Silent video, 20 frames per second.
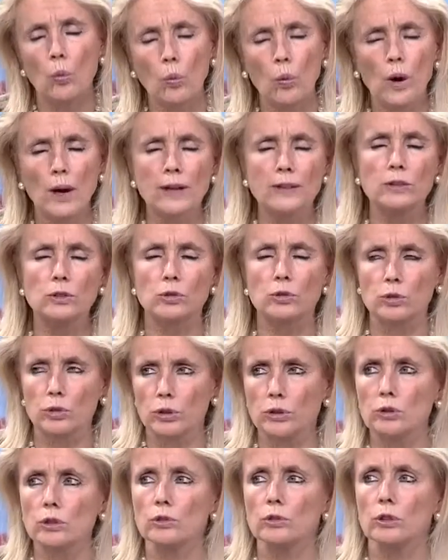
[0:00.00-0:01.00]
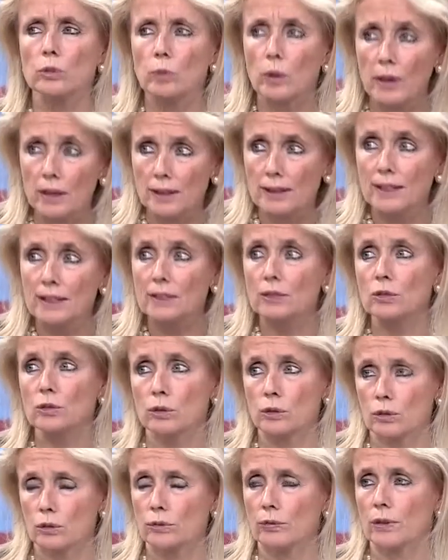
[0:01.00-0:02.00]
why Detroit's doing well is
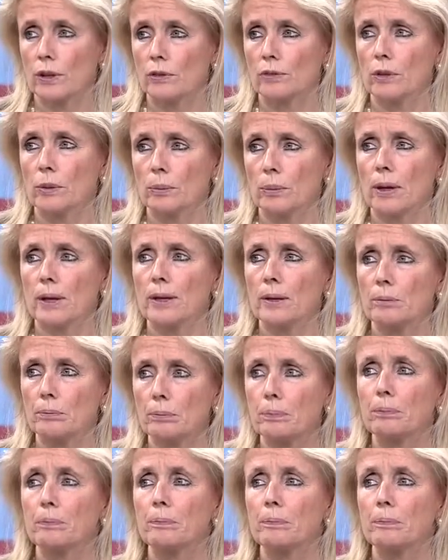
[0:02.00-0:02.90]
good for everybody,